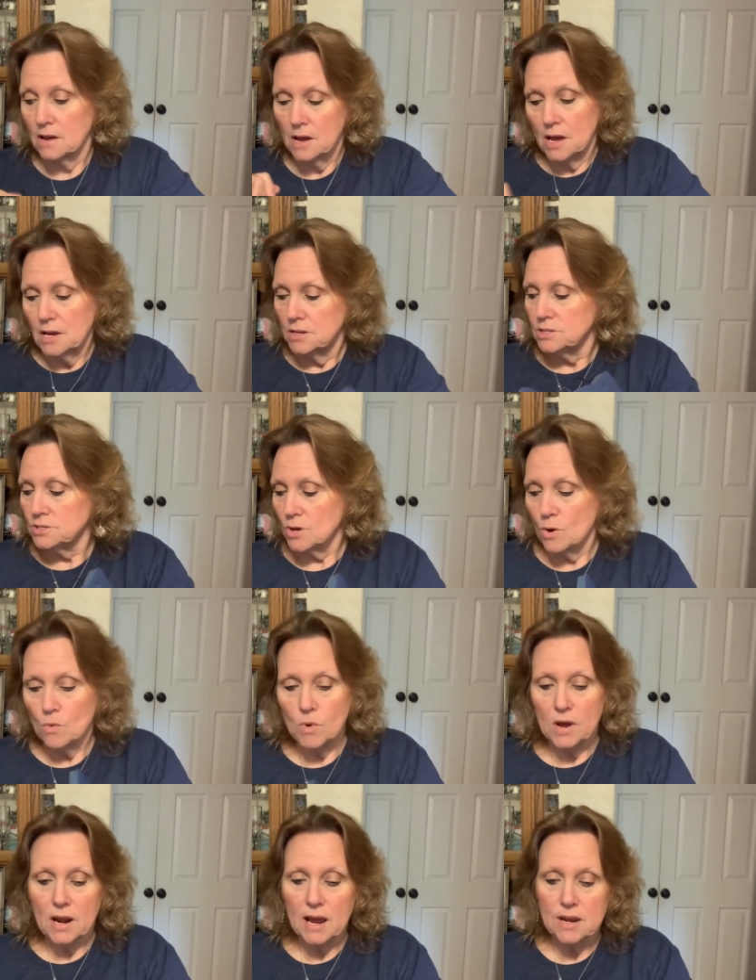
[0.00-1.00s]
So
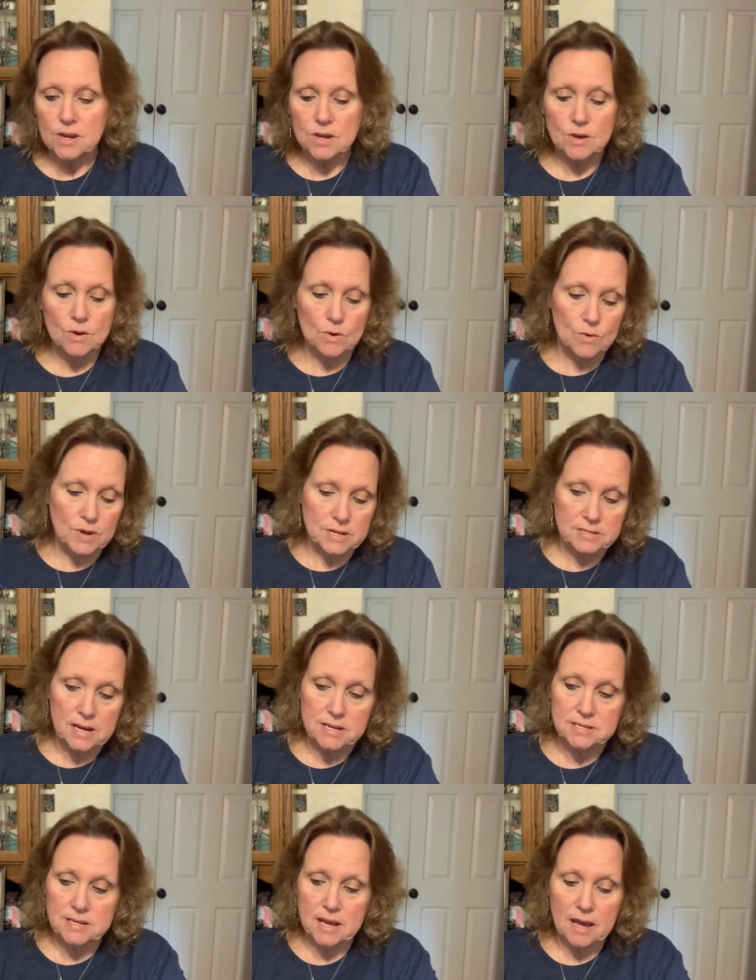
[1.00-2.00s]
what I do is I
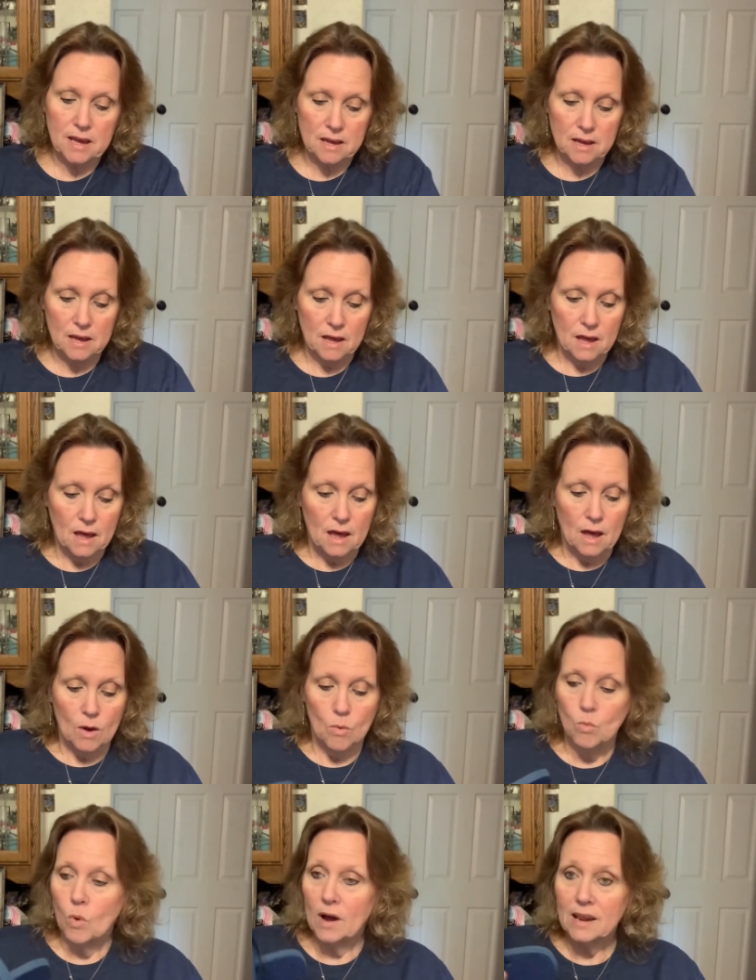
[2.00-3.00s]
take
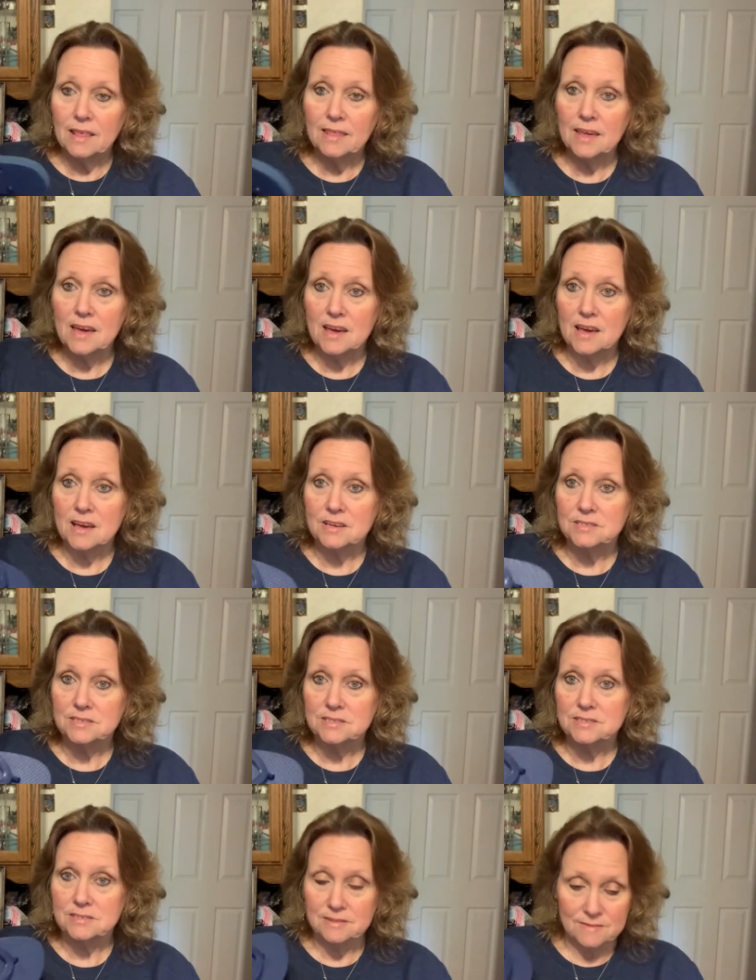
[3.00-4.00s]
one of
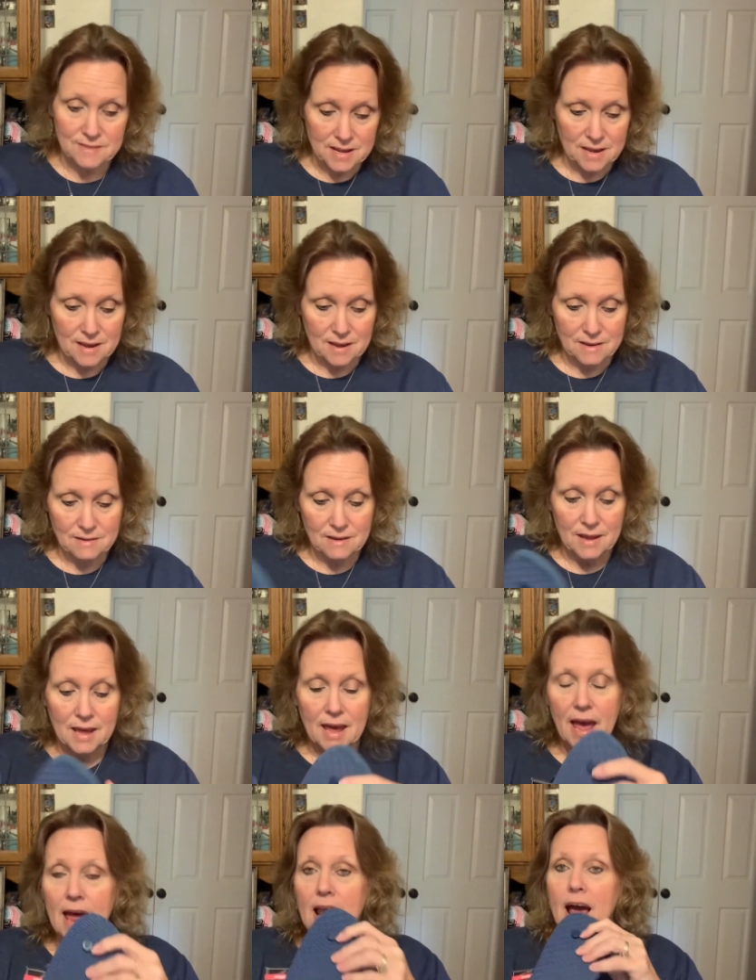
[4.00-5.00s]
these then
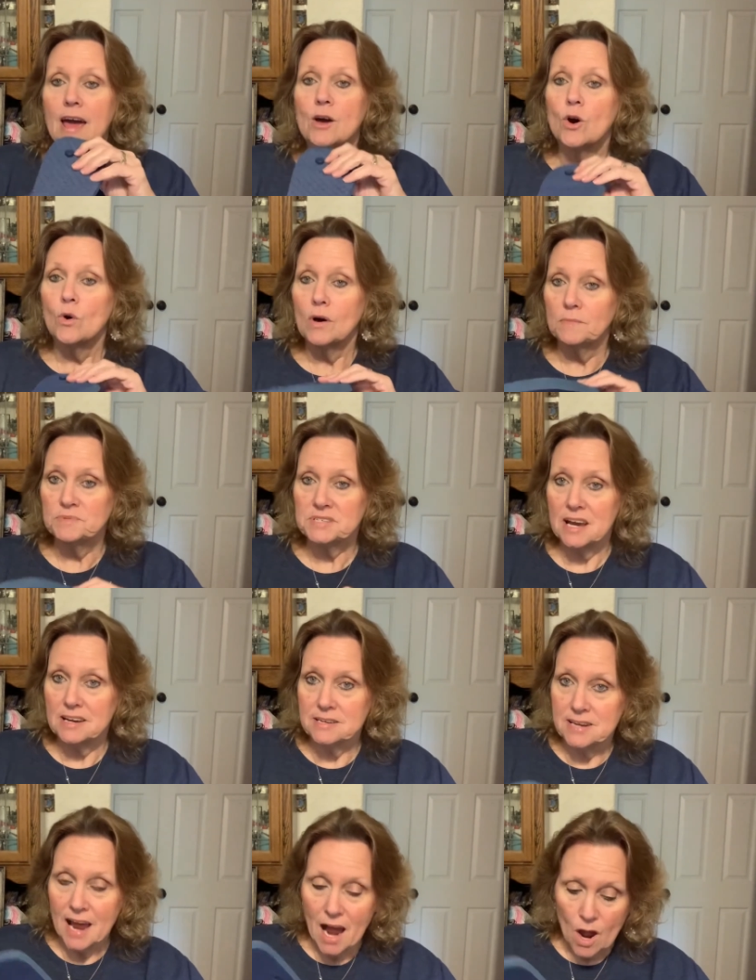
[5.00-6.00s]
and I go
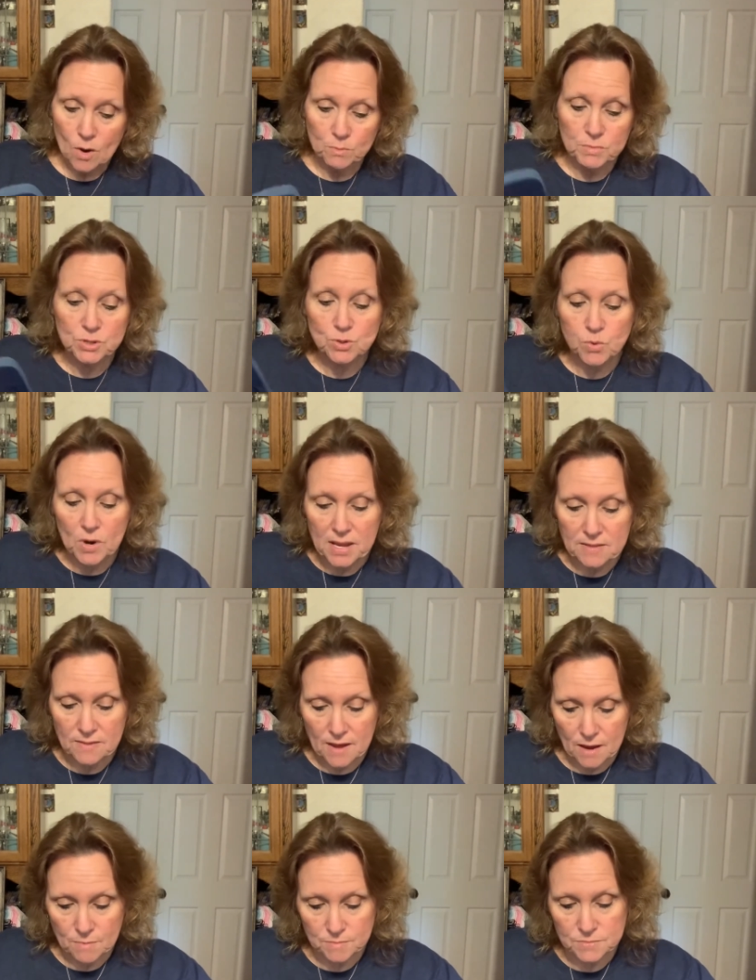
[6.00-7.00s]
upside down between
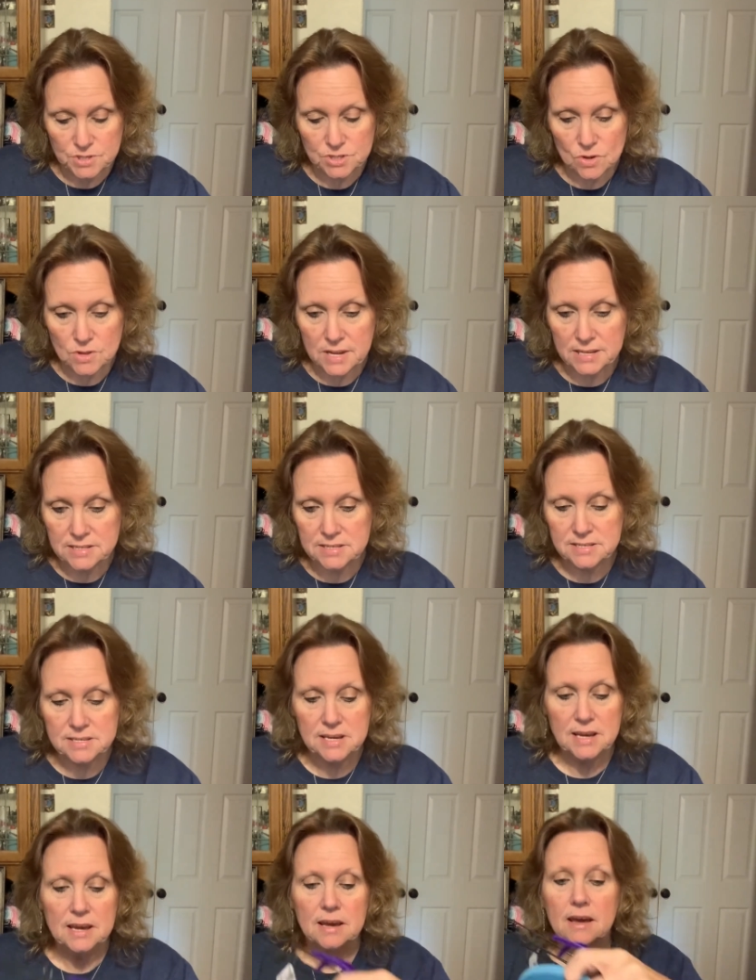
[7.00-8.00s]
them. So let's
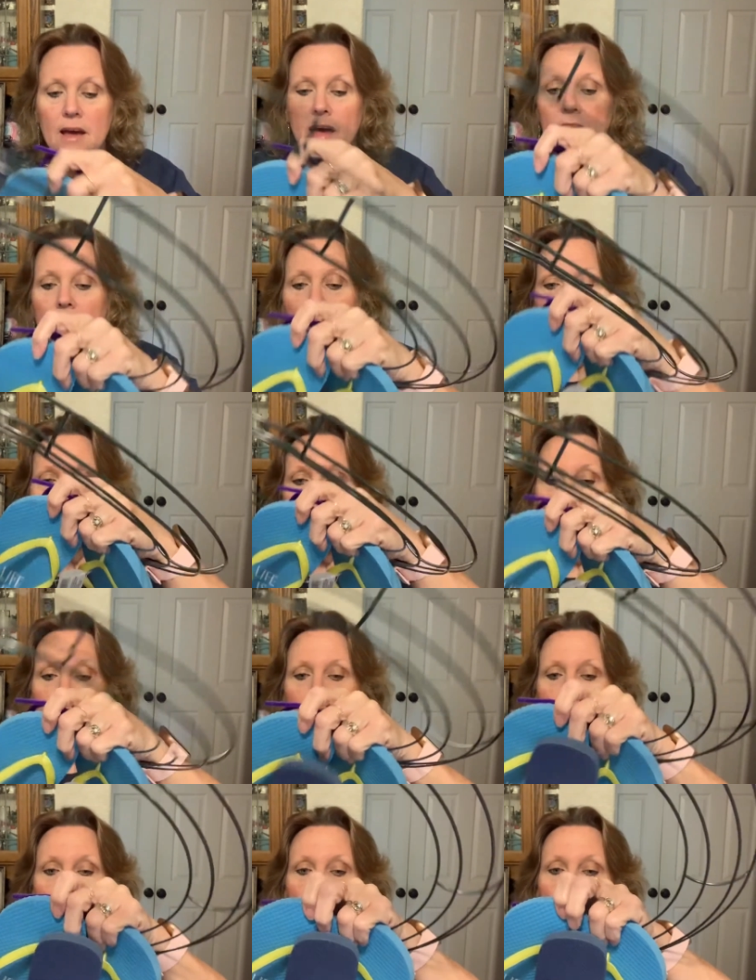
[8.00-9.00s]
see if I
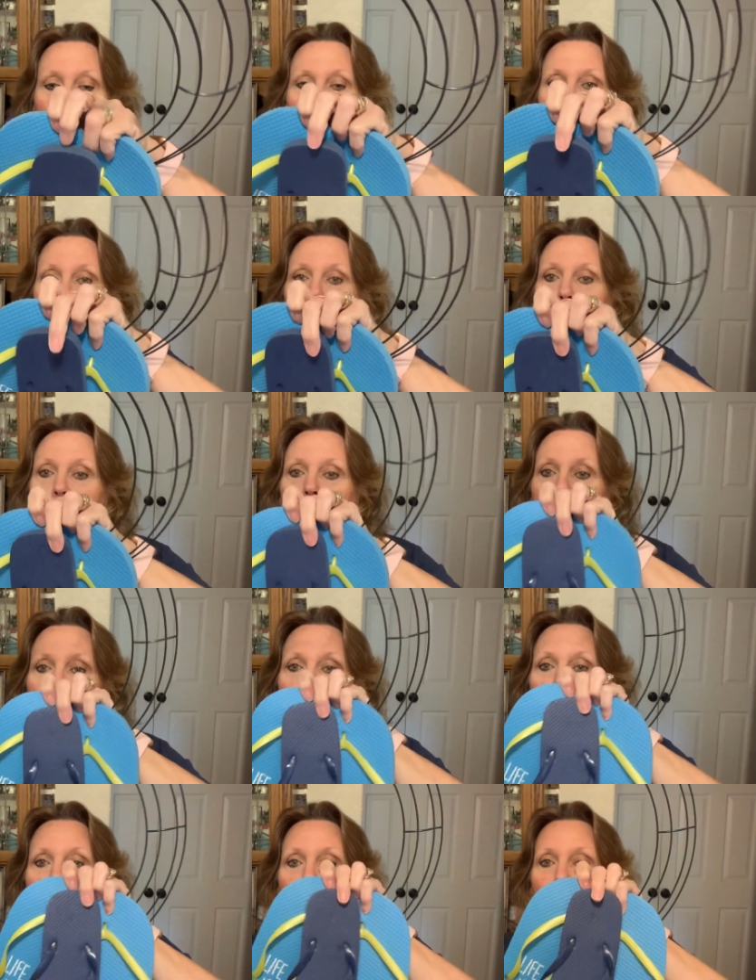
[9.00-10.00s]
can show you
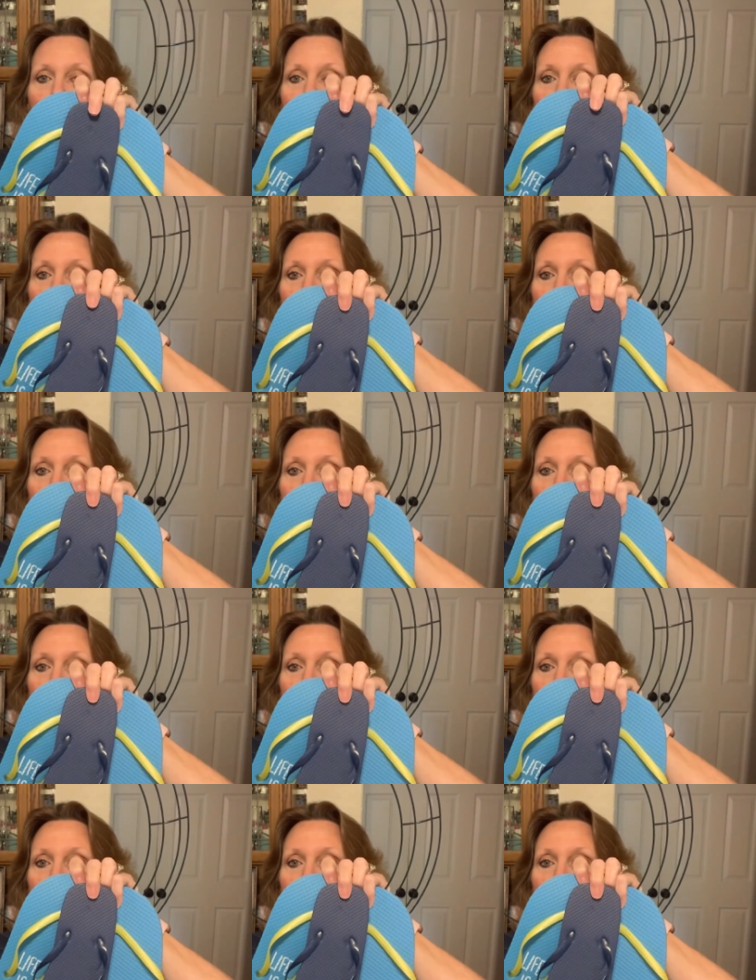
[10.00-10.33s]
that.